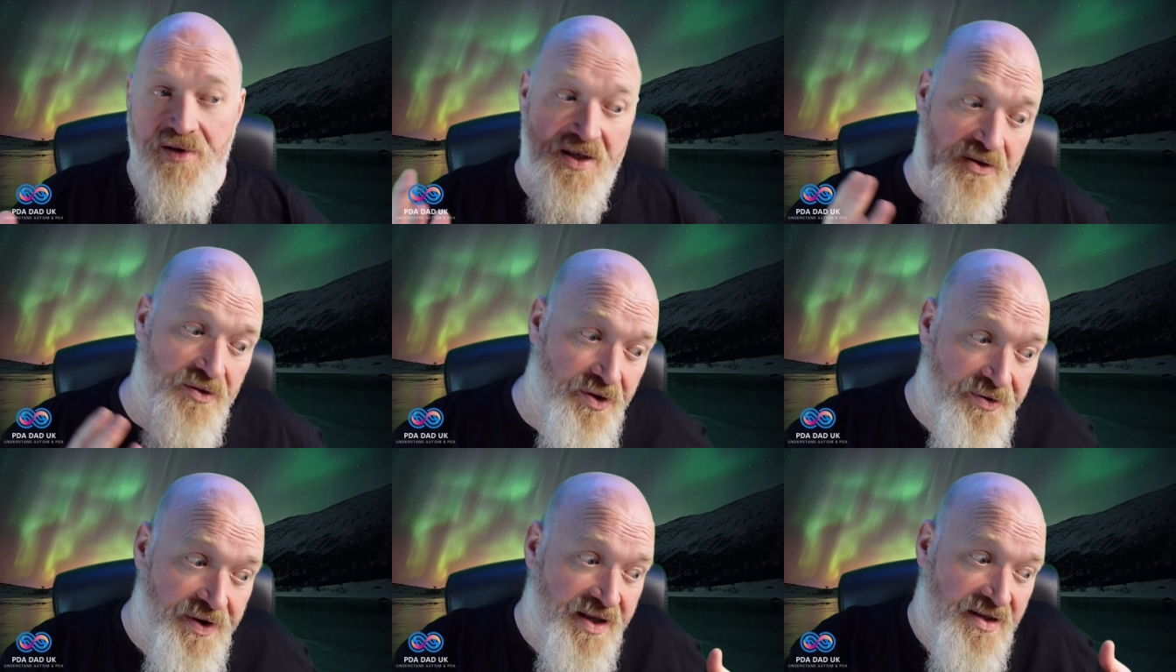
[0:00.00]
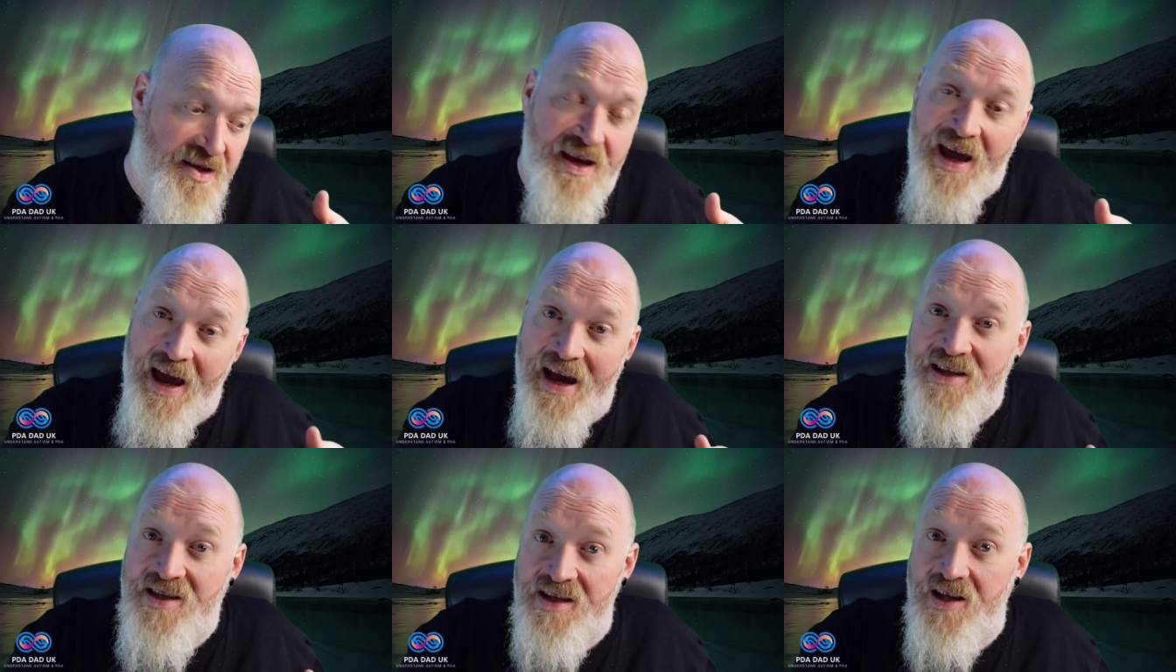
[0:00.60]
my daughter is,
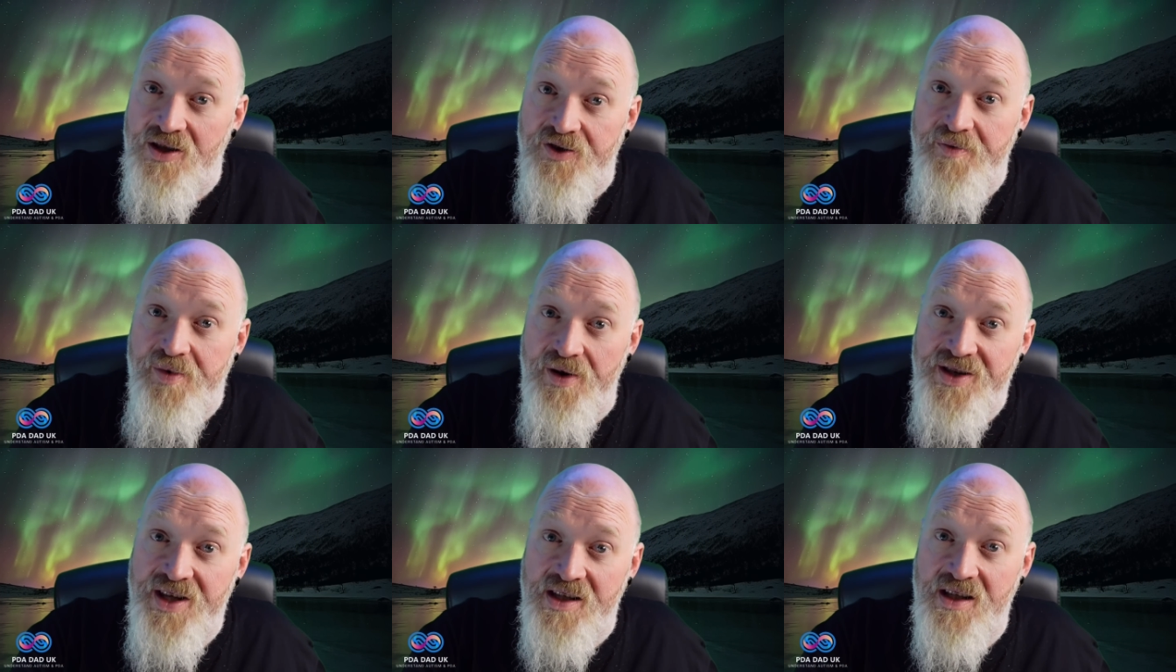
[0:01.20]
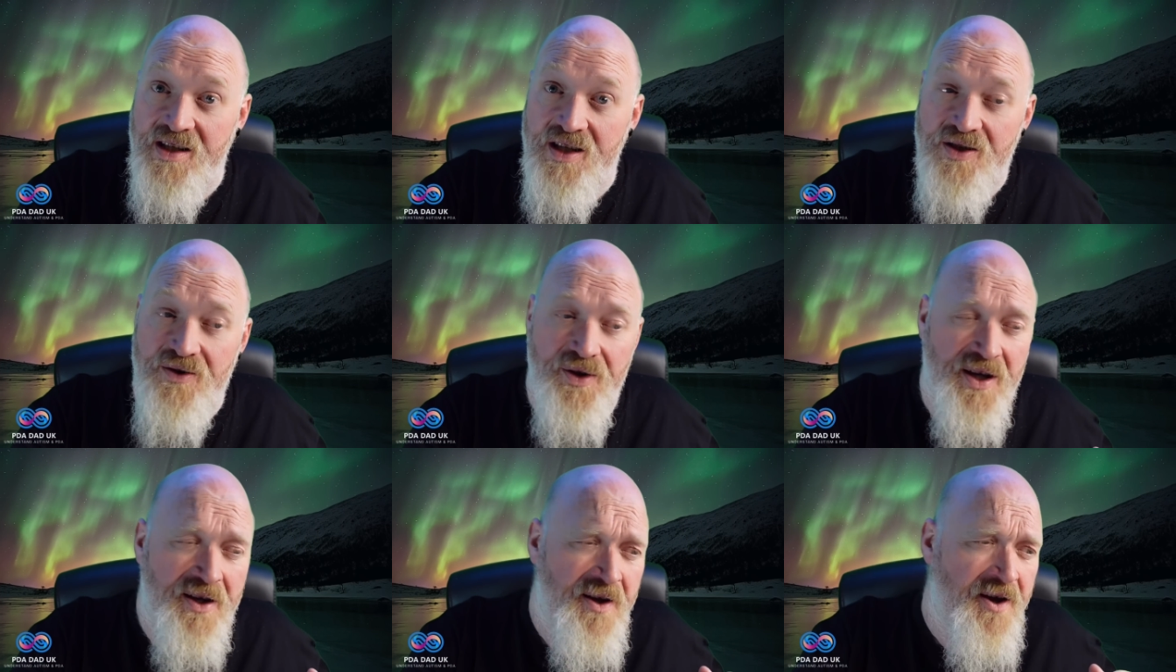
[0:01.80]
has sensory processing
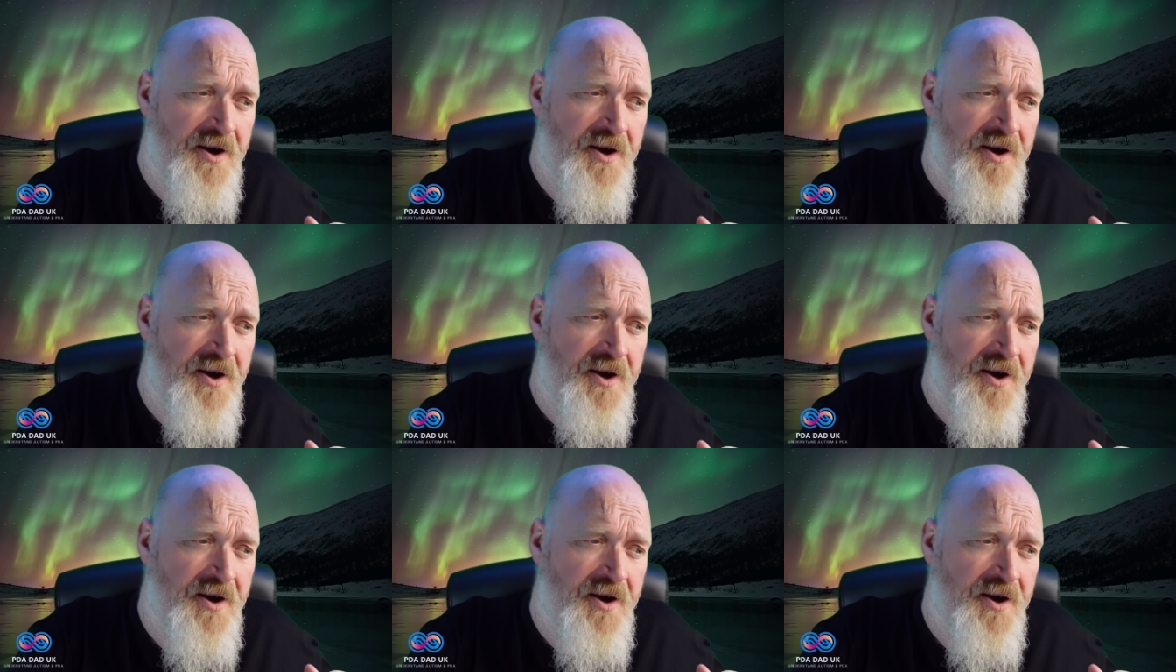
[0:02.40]
disorder,